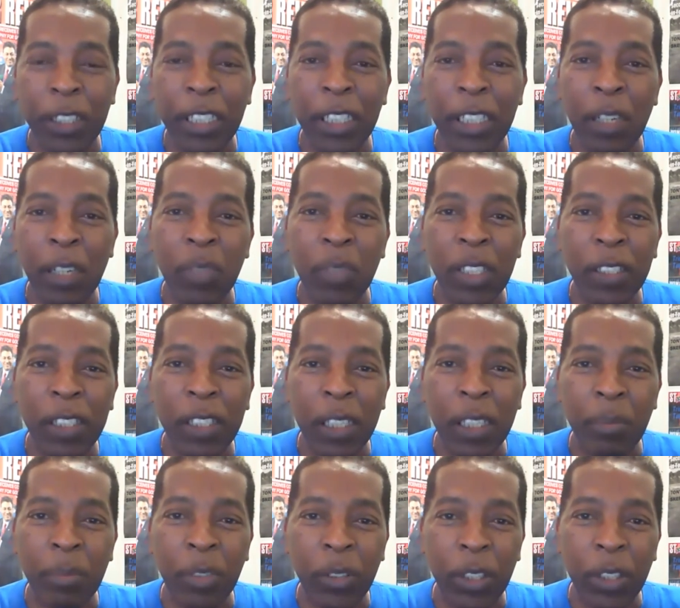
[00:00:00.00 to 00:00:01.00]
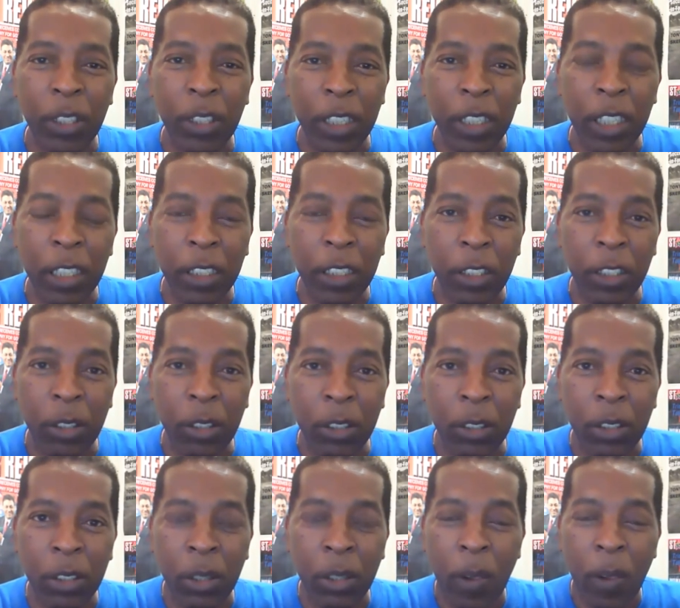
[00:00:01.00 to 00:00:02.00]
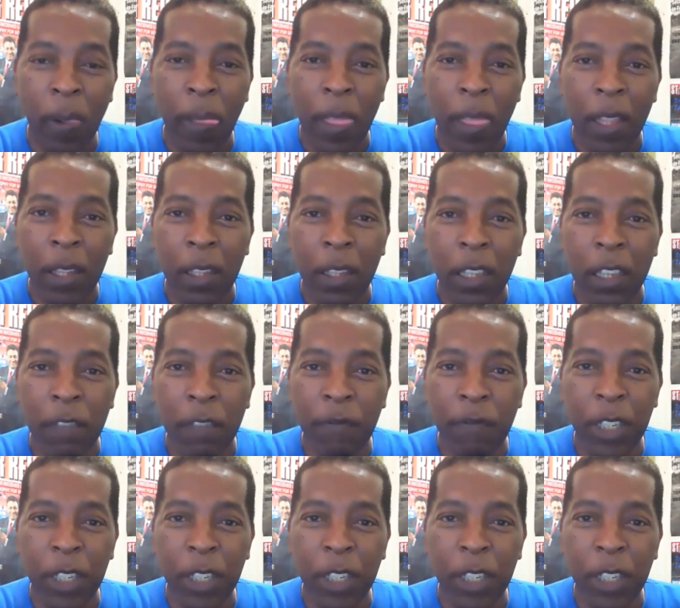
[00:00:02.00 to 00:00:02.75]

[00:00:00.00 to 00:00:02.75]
thing I must say about the league, though, if